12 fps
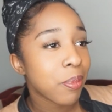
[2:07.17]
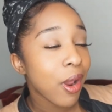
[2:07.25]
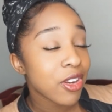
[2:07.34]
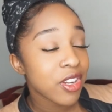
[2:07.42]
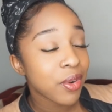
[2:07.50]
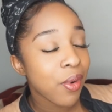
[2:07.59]

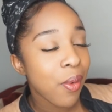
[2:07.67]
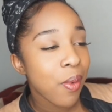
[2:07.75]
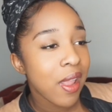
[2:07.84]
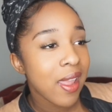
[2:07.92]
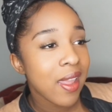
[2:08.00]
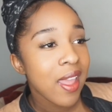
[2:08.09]
Project
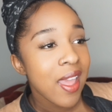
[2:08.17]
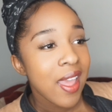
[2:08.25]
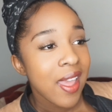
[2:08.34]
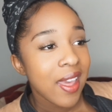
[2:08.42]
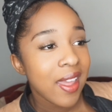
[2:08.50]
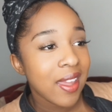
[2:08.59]
Runway
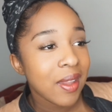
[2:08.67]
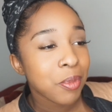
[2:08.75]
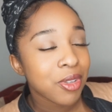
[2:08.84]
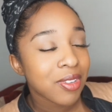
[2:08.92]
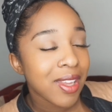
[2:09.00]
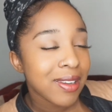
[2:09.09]
and I'm
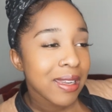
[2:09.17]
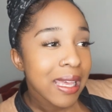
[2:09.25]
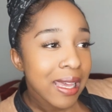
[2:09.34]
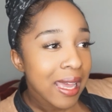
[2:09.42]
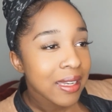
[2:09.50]
just like, nah,